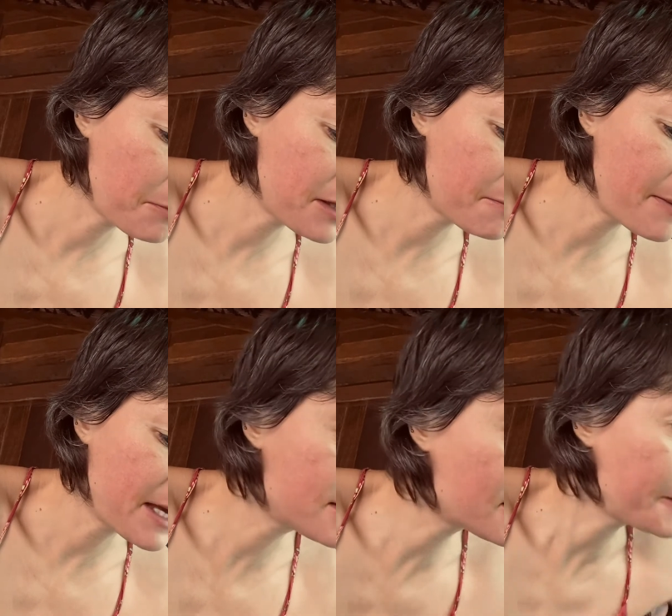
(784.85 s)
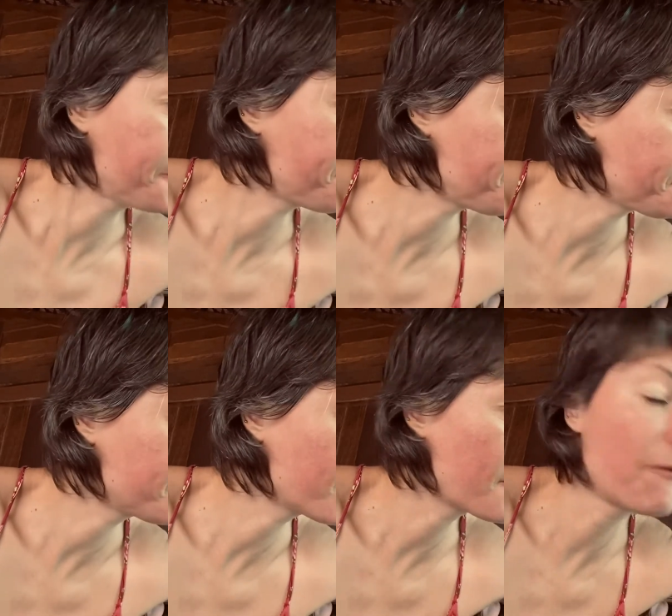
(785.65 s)
be the best
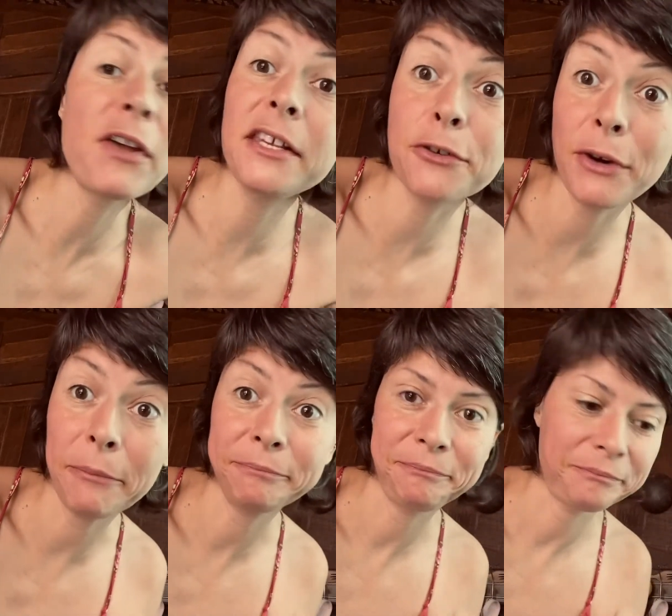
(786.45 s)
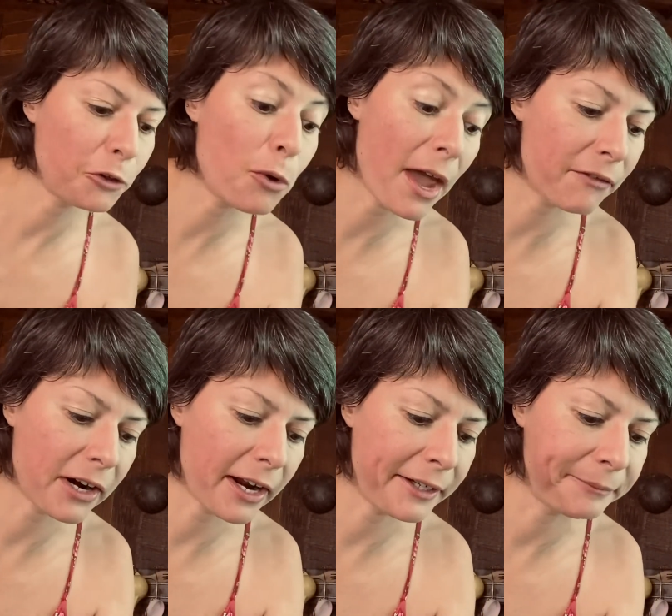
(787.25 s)
face cream you ever
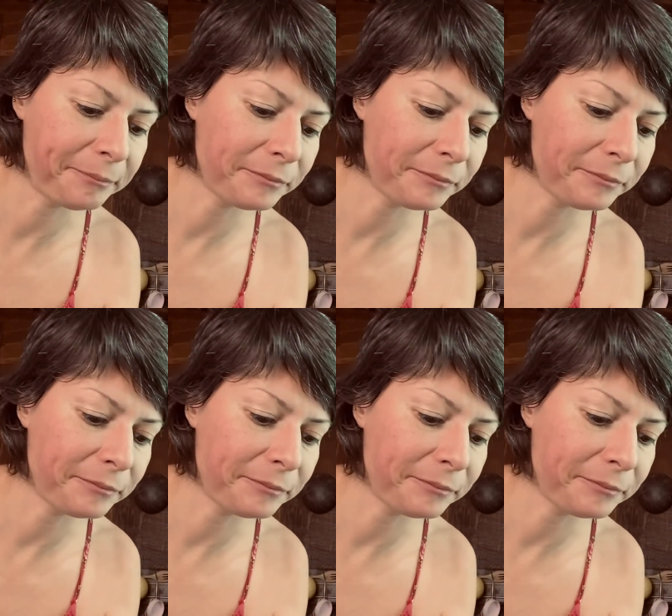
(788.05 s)
had.